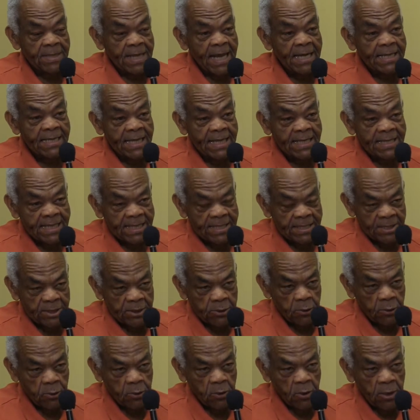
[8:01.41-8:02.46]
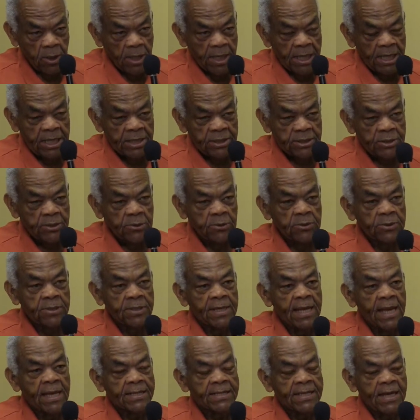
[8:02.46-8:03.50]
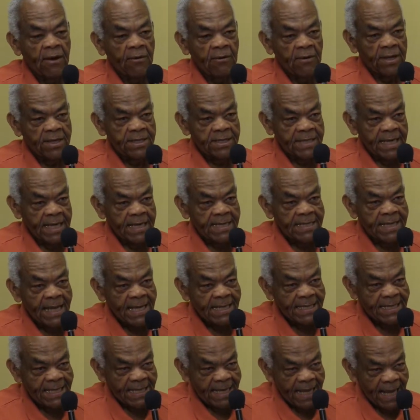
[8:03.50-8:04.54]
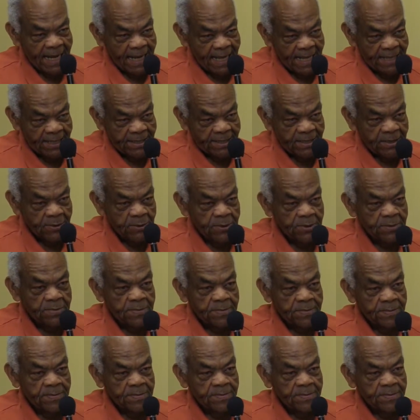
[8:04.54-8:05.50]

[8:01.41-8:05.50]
the 1862 institution, South Carolina State is the 1890 institution.